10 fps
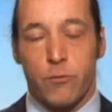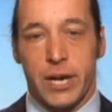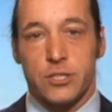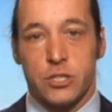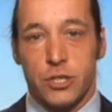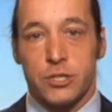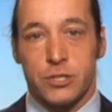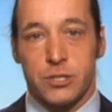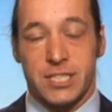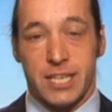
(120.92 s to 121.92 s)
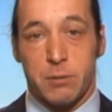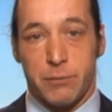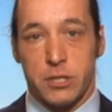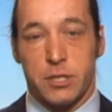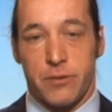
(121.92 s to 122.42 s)
variants are just
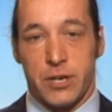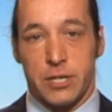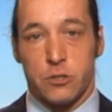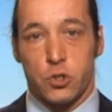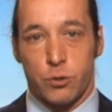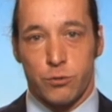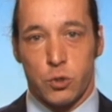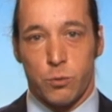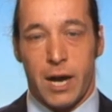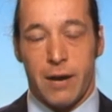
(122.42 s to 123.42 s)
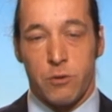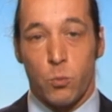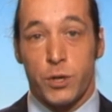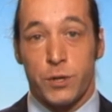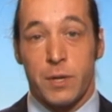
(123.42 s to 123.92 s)
susceptibility variants. So
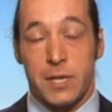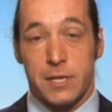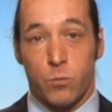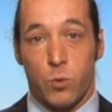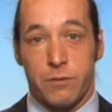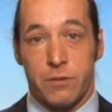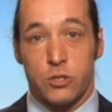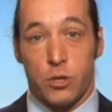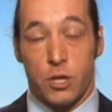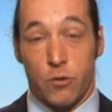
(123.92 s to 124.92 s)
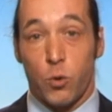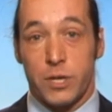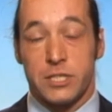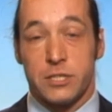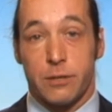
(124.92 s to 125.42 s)
having one of these on their
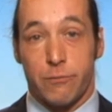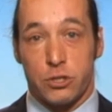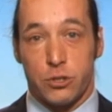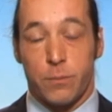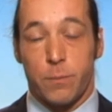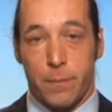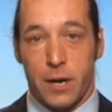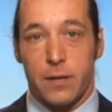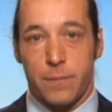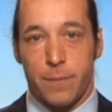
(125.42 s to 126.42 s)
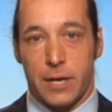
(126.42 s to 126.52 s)
own isn't sufficient, but